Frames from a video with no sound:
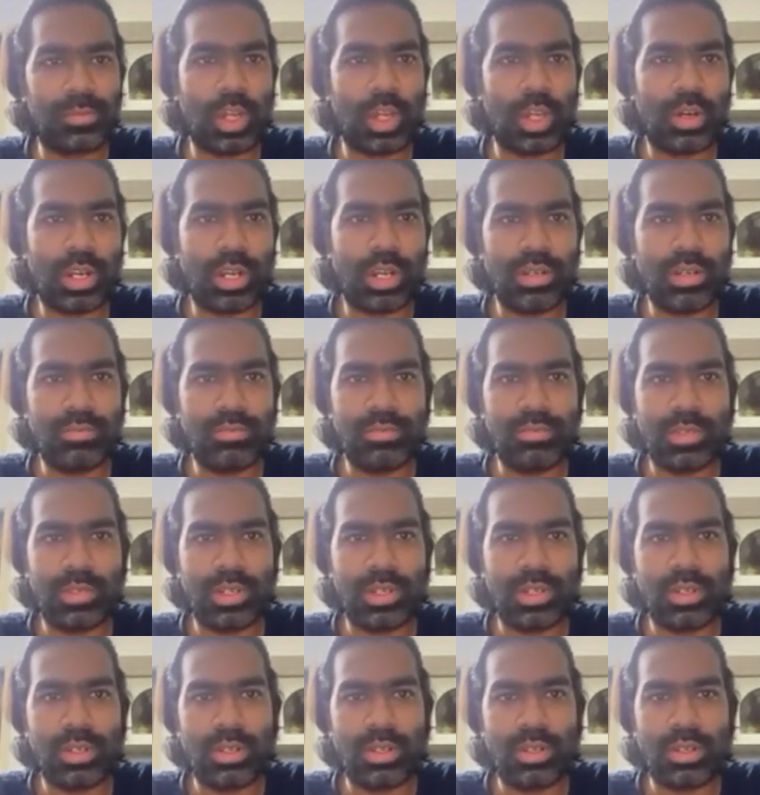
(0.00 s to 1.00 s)
All right.
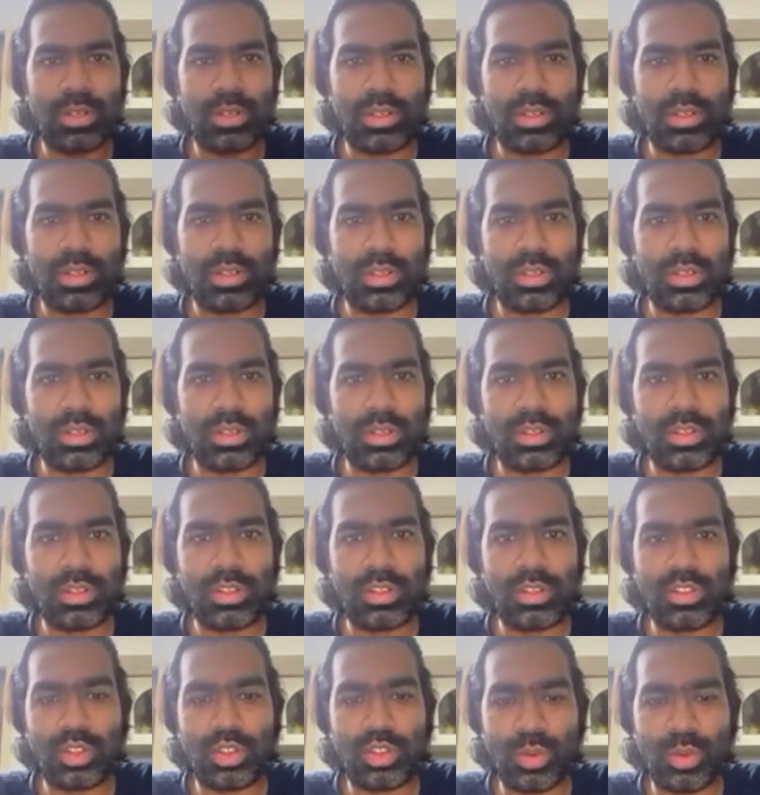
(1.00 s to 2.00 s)

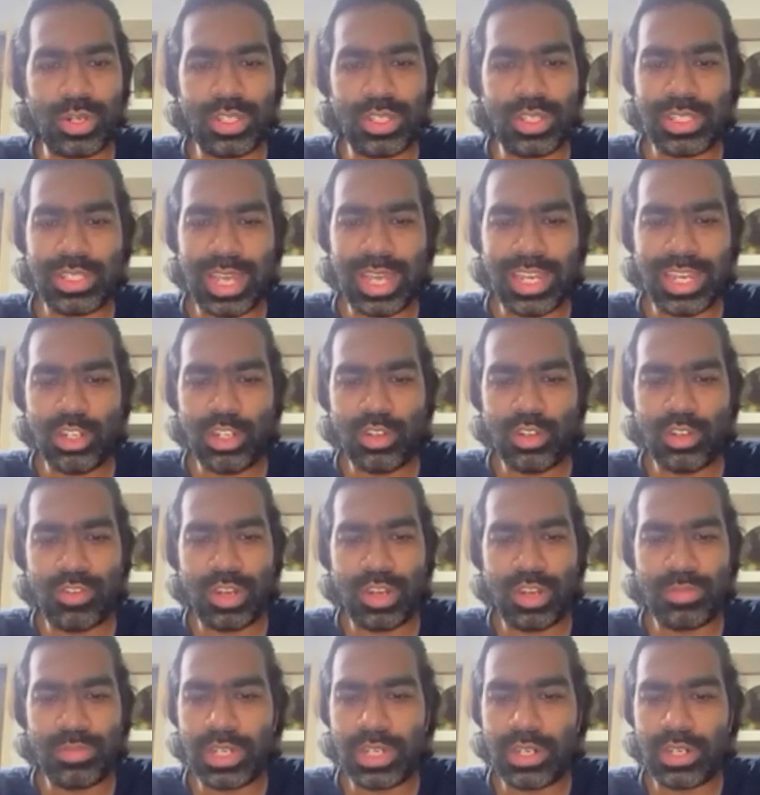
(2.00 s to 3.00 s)
So what is the site of
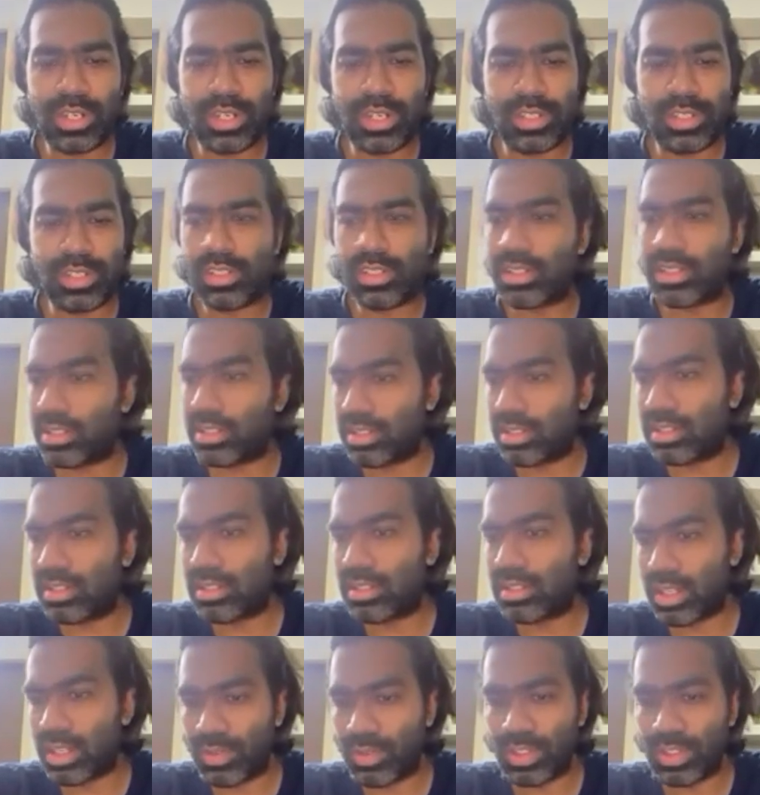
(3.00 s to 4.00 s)
leptin
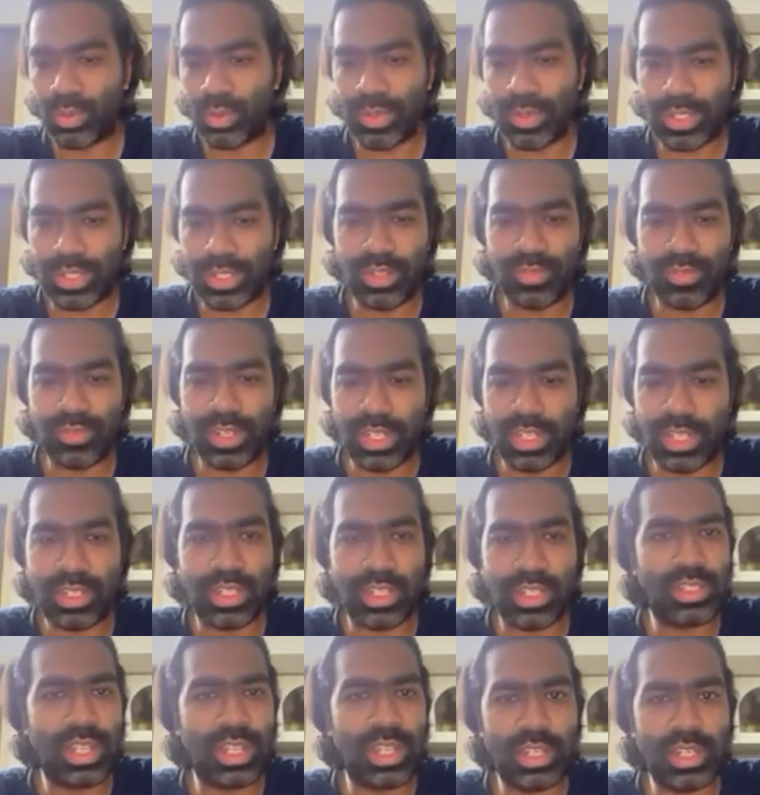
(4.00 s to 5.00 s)
resistance? There was a question. We
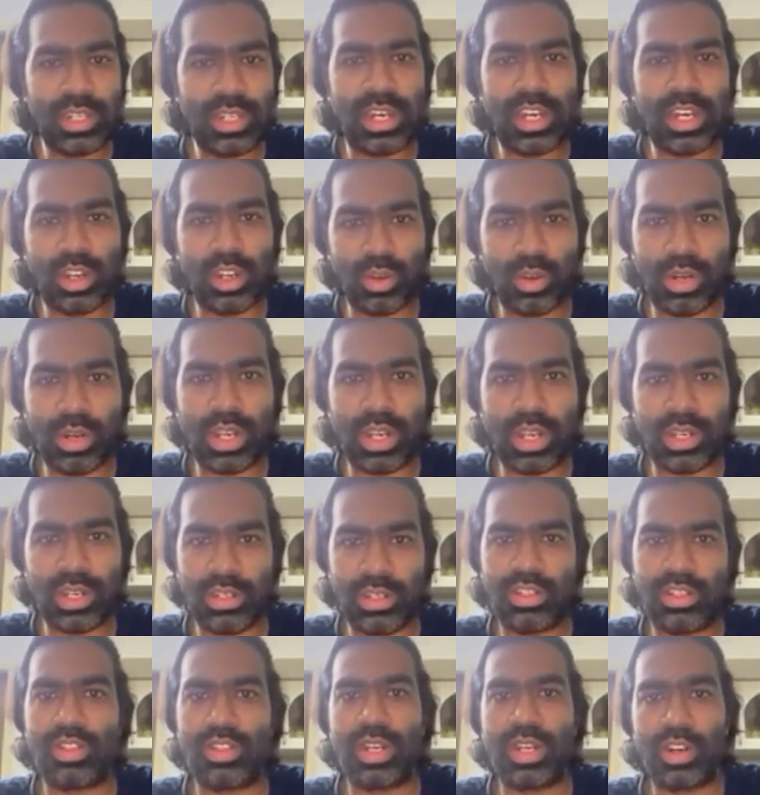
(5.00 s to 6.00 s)
discussed that in endocrine.
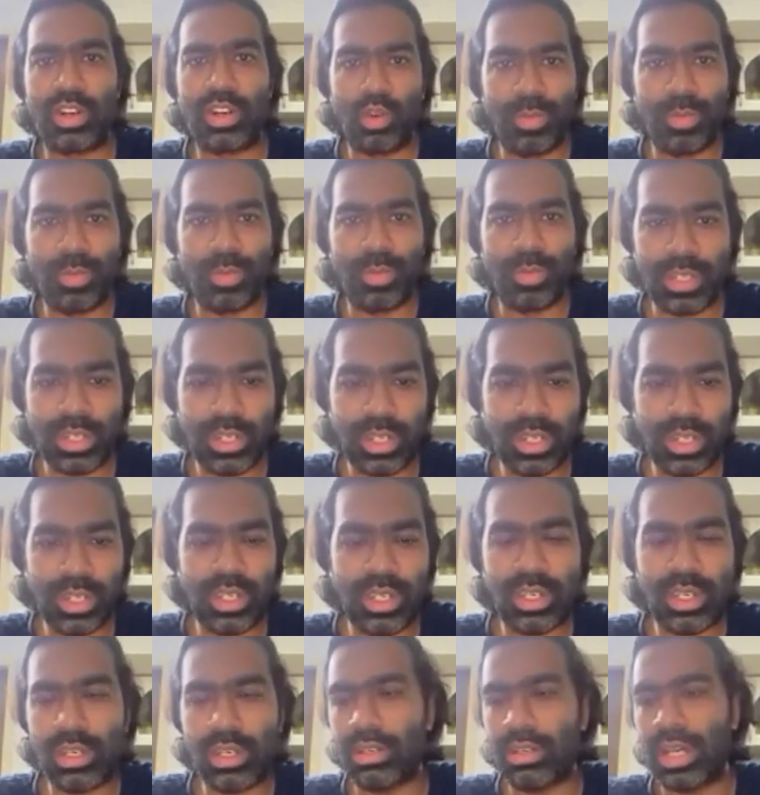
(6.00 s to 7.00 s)
So under
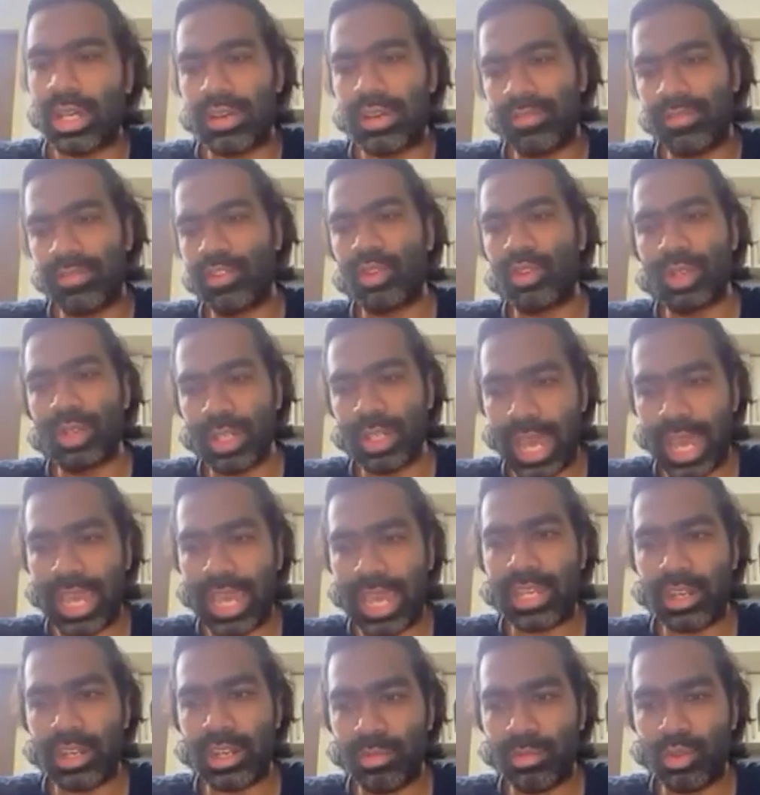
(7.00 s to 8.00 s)
obesity, I've shown a
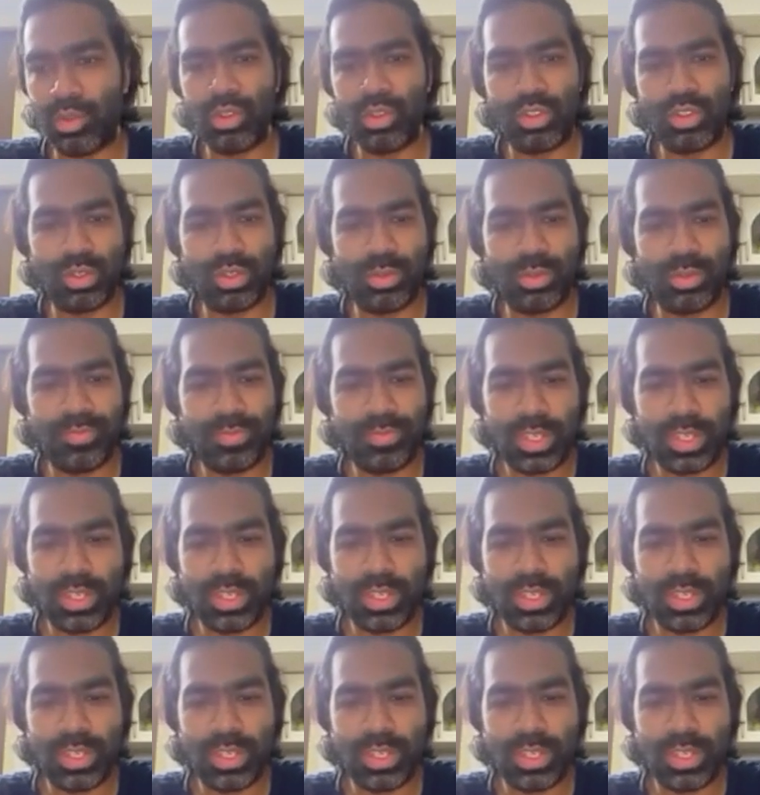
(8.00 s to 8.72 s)
diagram also.